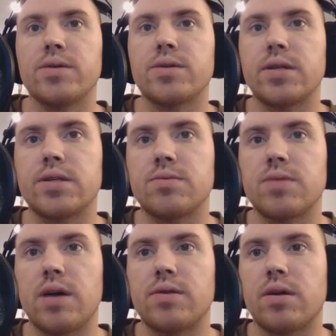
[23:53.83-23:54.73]
This is
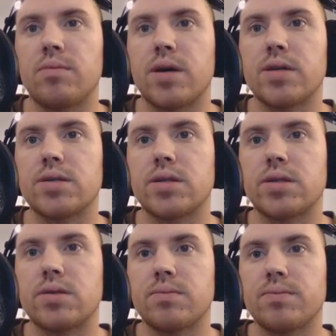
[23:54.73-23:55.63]
without the
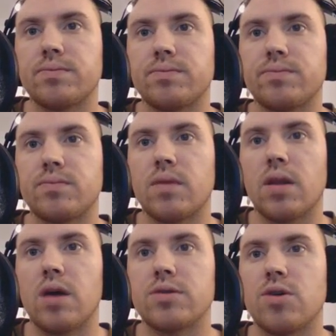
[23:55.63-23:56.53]
compressor.
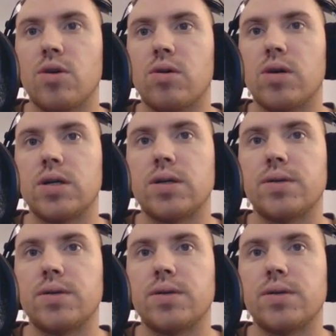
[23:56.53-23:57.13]
I'll solo it.